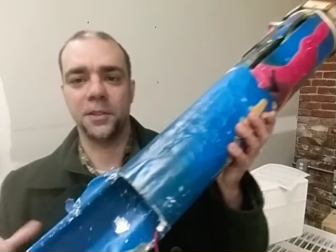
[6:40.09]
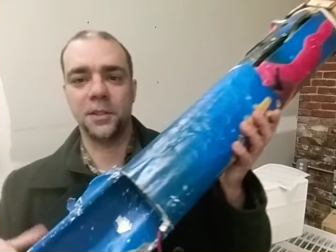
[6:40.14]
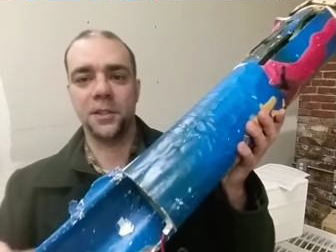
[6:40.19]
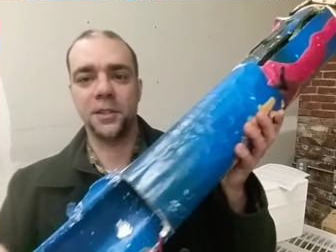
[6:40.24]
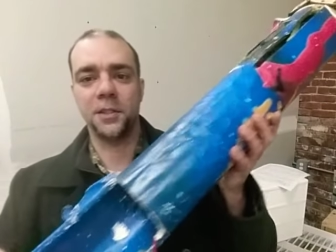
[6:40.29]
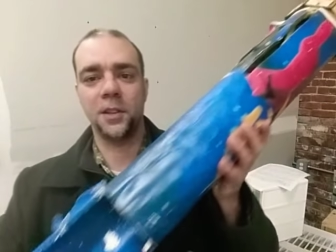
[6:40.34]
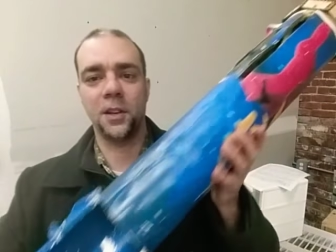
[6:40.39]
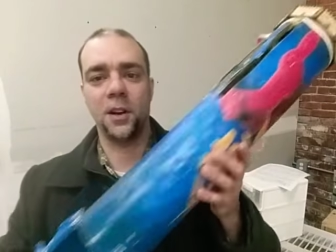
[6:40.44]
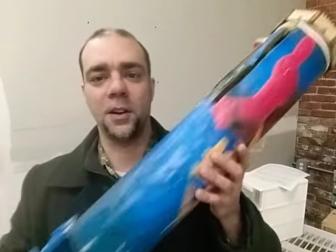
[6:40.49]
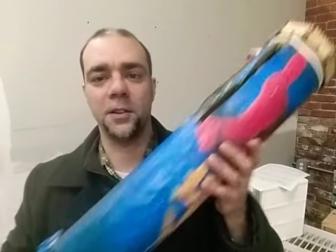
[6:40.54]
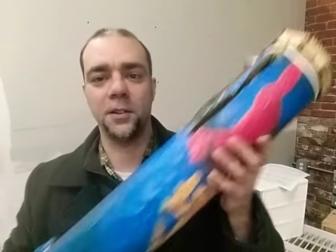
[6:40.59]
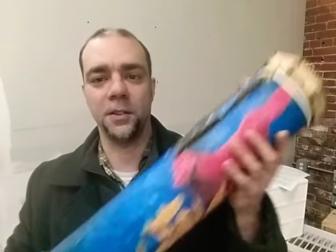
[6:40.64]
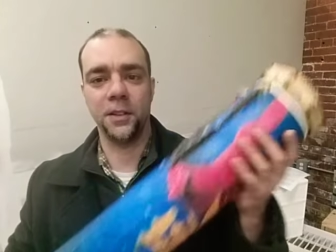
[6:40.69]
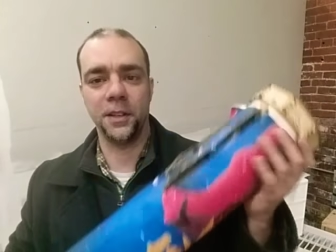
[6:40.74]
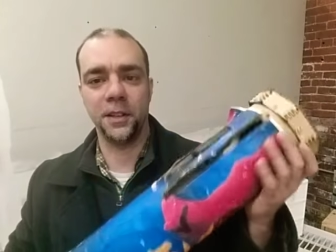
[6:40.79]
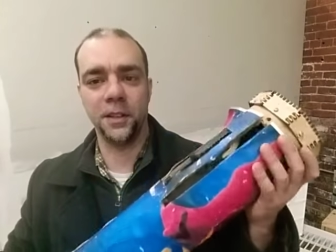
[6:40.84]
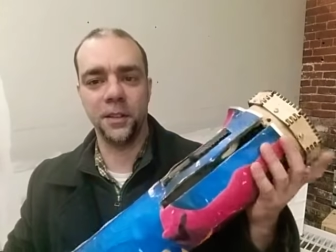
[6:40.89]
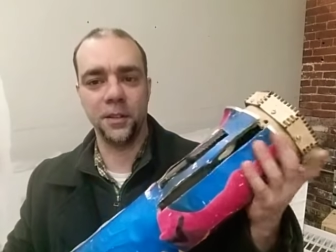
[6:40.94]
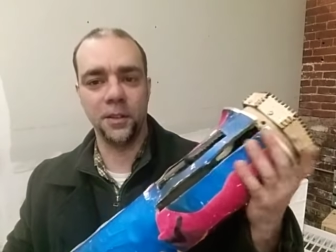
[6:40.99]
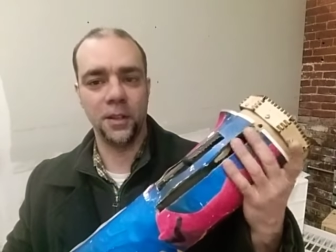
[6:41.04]
This
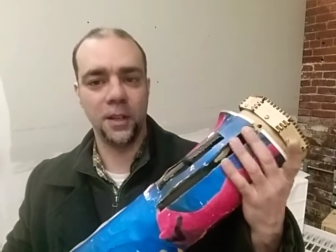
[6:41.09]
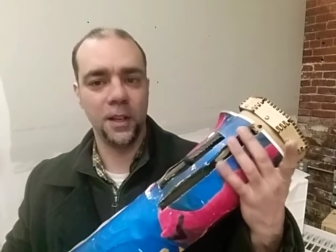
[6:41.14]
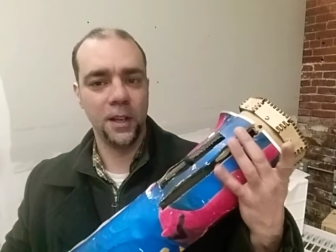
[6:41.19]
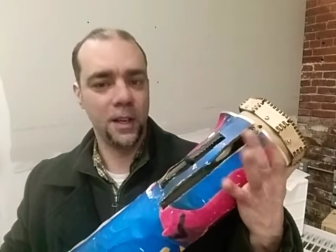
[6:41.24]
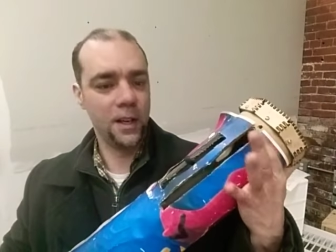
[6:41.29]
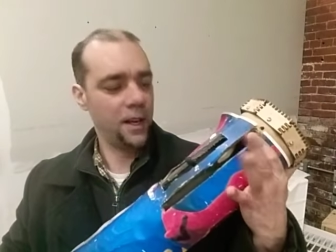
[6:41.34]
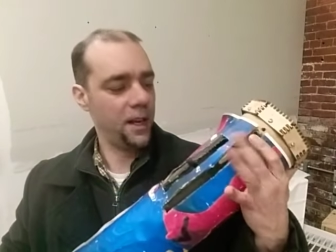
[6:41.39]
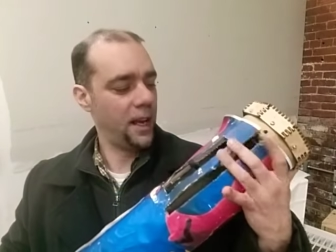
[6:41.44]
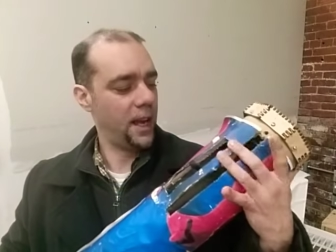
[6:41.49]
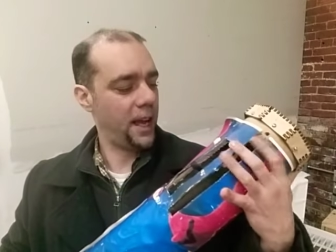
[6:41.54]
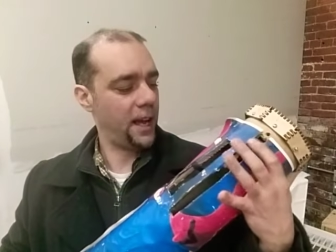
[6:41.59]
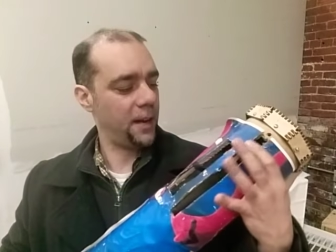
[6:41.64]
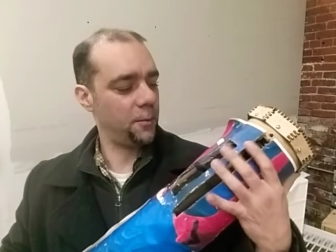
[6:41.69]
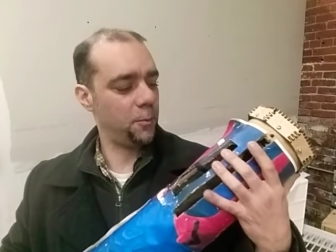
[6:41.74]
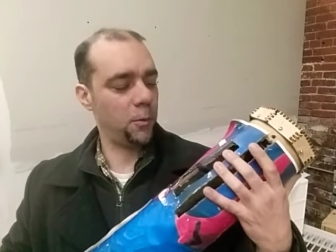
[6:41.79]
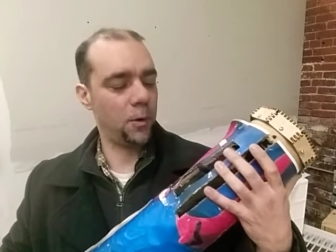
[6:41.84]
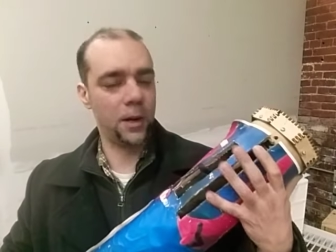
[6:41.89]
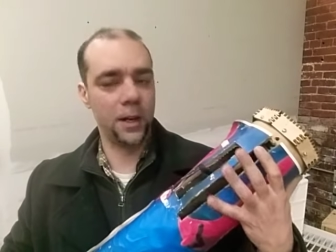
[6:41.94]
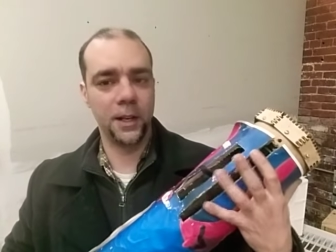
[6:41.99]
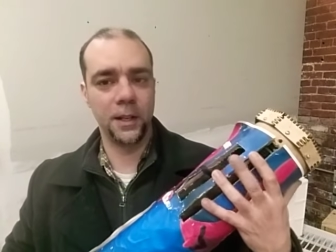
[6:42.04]
cardinal eel
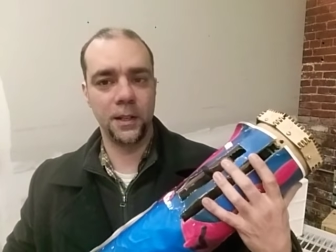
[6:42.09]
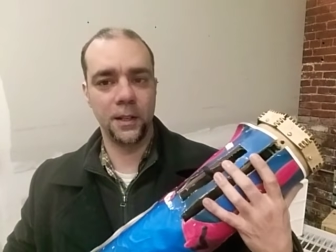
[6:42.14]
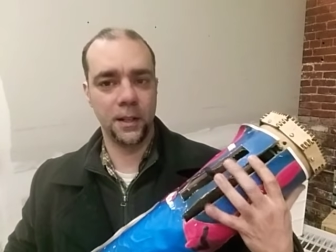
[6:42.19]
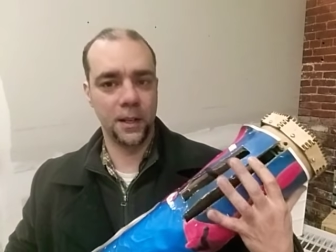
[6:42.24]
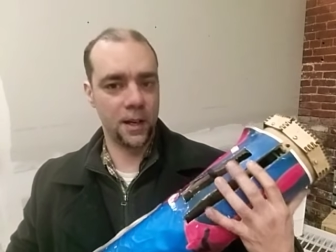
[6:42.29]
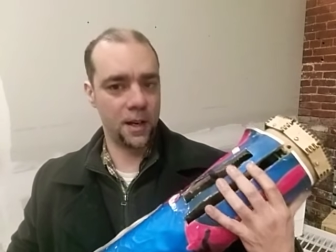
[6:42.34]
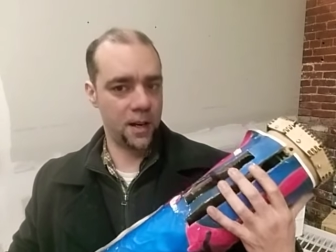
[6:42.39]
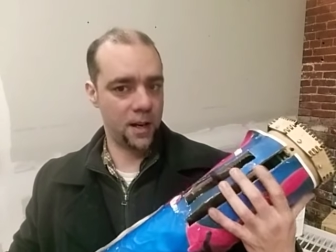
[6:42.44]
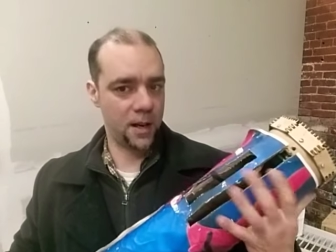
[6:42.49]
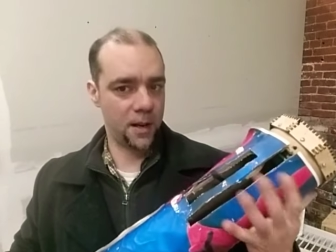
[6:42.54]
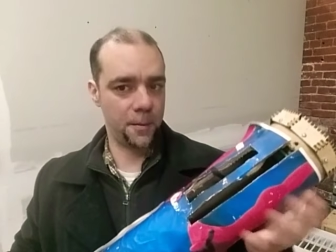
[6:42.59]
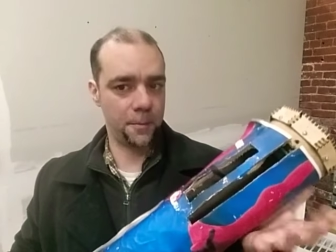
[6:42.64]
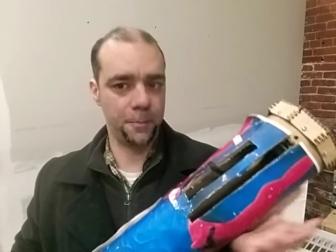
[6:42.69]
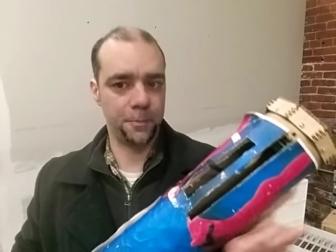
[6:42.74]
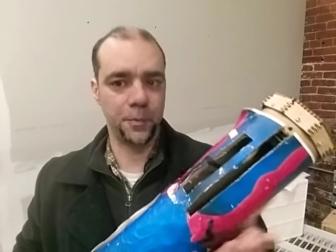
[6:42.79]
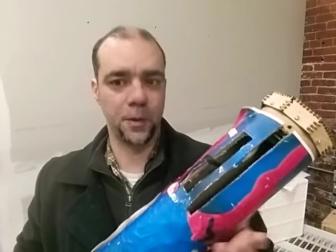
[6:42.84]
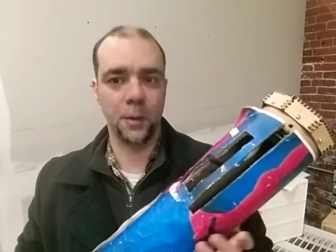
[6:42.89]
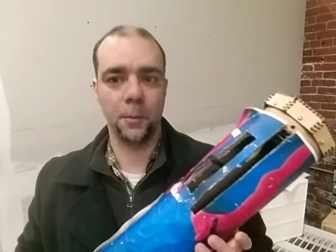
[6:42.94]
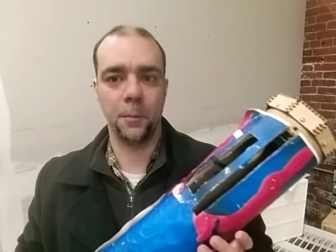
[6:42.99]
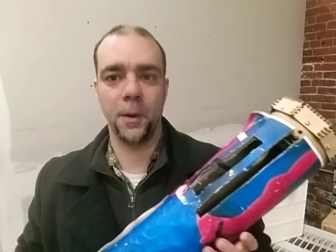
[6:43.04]
had one, um,
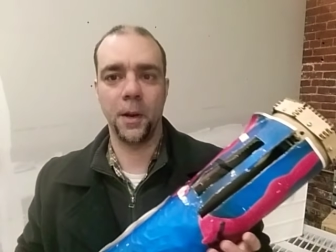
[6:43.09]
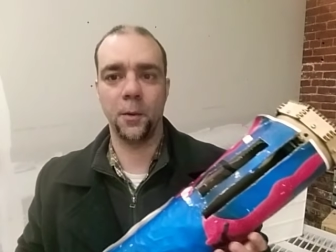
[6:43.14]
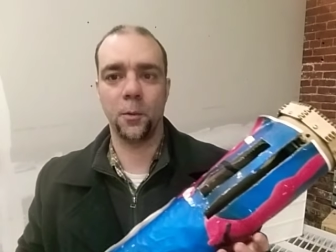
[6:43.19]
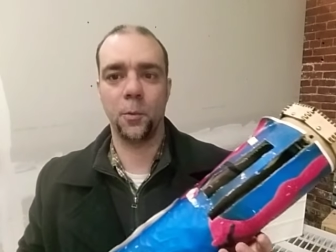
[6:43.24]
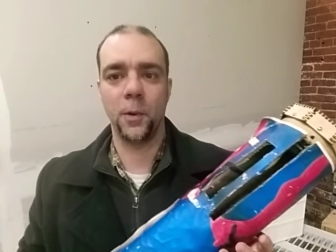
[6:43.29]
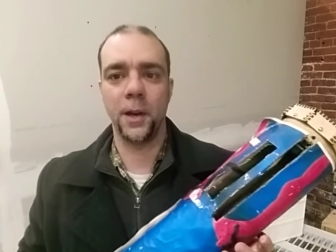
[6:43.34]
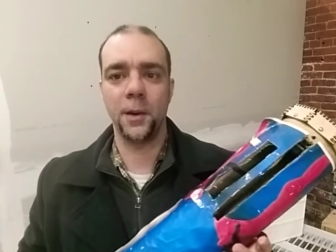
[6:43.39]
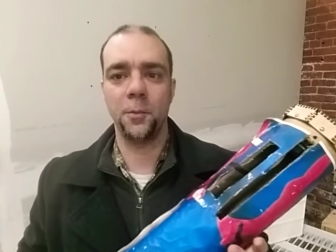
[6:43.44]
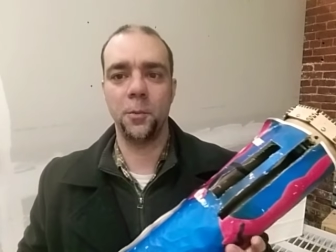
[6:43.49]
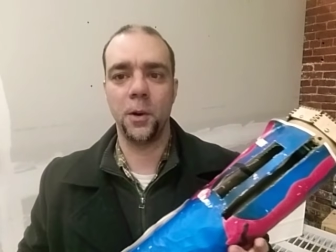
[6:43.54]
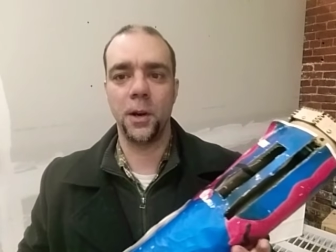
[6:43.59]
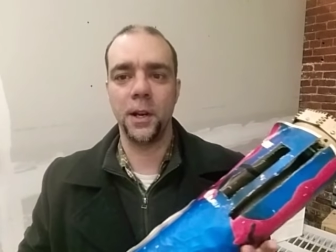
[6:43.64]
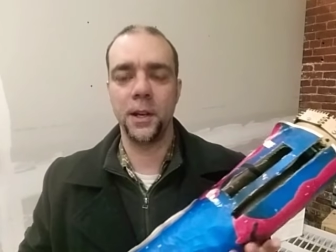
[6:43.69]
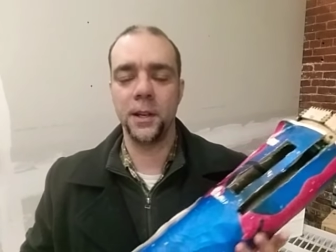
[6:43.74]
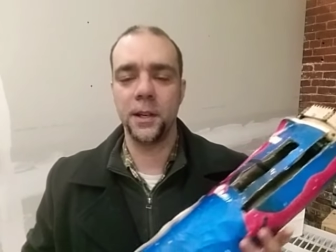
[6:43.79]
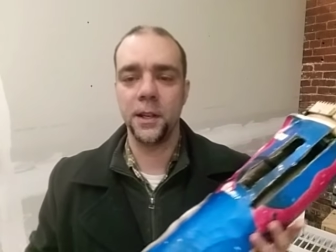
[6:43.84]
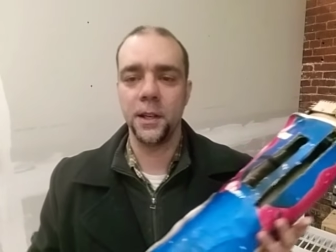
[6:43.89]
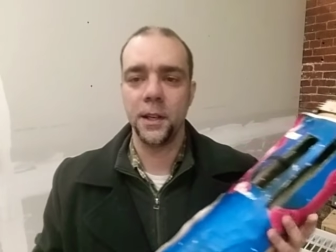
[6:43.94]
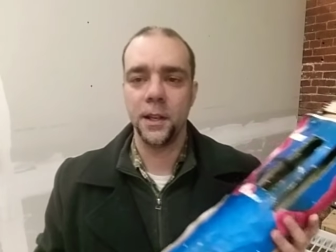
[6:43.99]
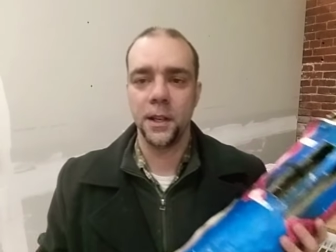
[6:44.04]
my red
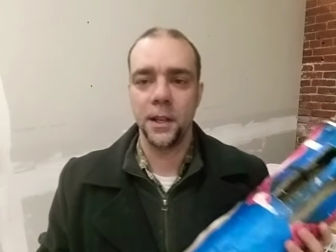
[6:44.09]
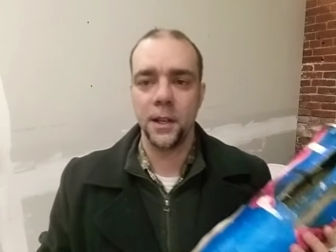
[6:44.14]
one,